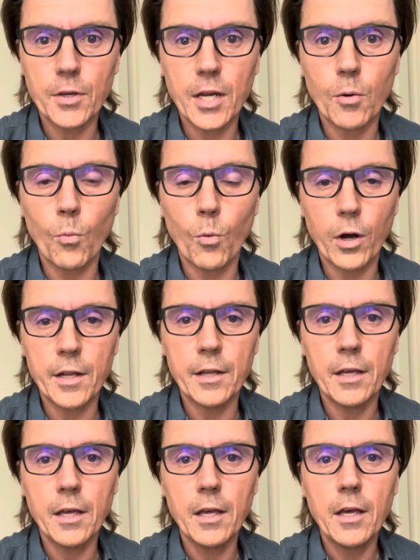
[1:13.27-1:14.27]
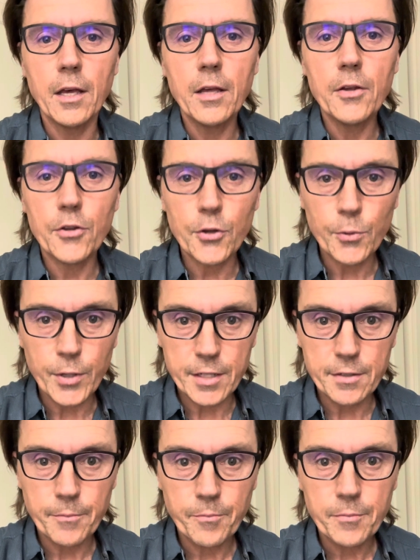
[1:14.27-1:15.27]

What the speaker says: get 1 unit.